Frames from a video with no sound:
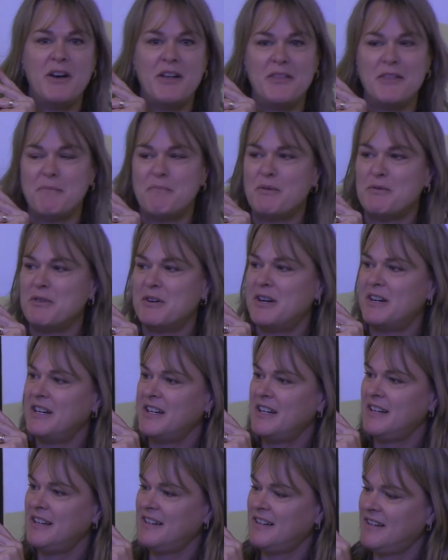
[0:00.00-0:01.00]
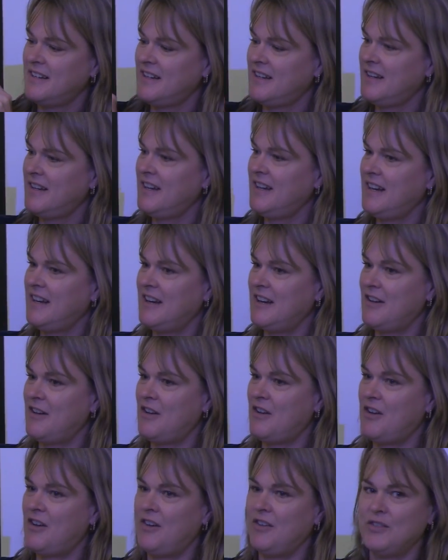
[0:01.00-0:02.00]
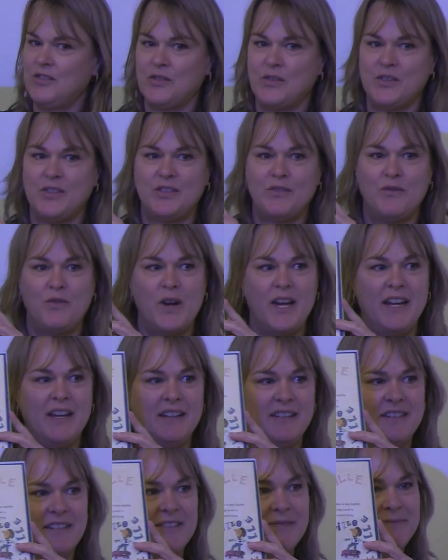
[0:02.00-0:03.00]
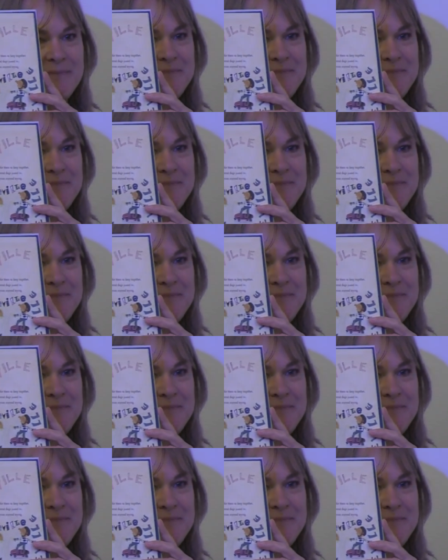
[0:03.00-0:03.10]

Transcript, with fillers: on the board in all sorts of ways.